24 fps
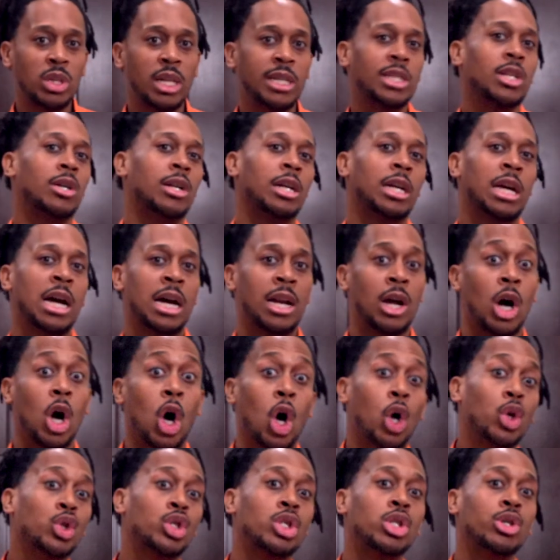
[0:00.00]
That's going to kind of
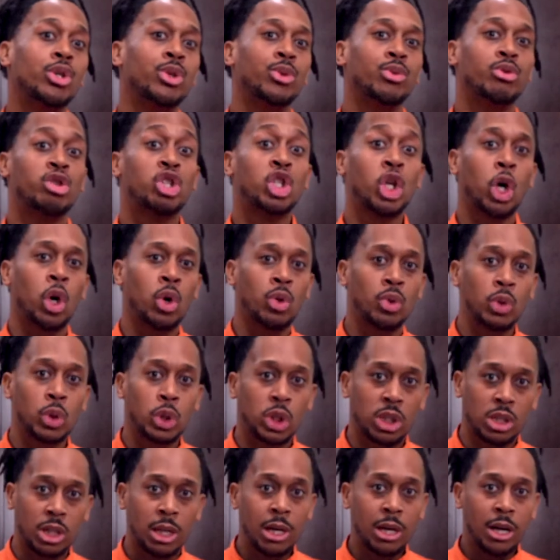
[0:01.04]
also
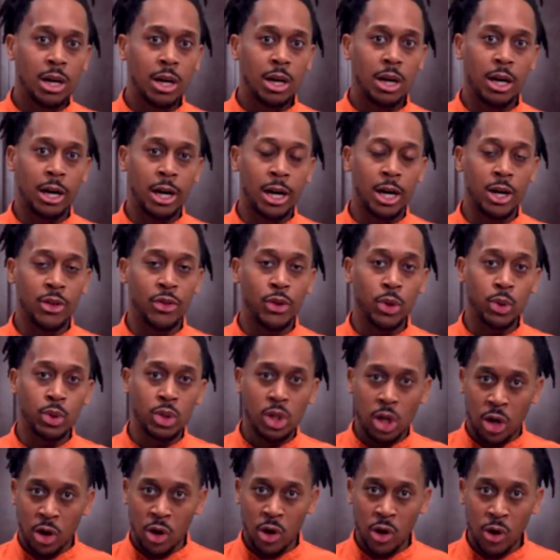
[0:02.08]
toast those
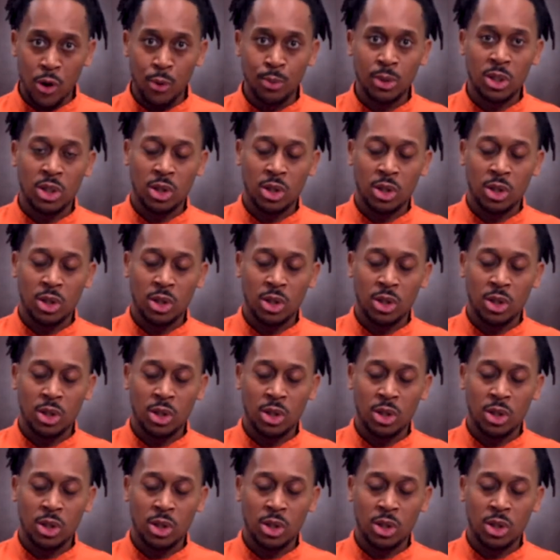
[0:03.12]
herbs.